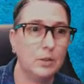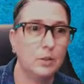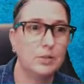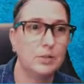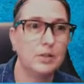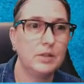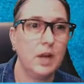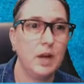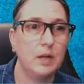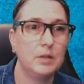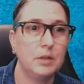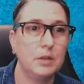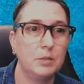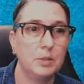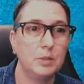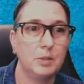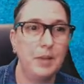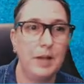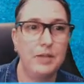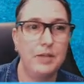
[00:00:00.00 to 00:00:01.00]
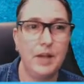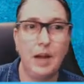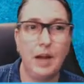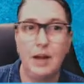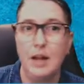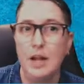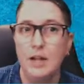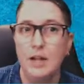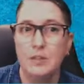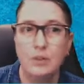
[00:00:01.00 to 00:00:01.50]
So we'll talk a little bit about
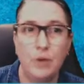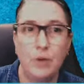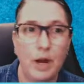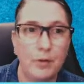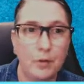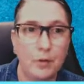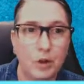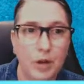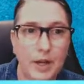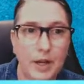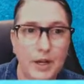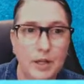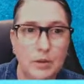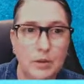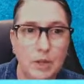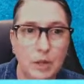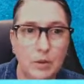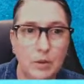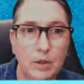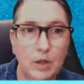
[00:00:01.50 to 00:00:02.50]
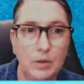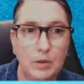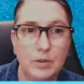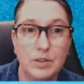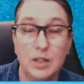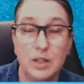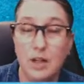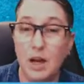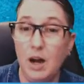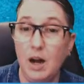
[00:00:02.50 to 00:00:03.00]
that. It's great for creating
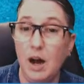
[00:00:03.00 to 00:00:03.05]
logos.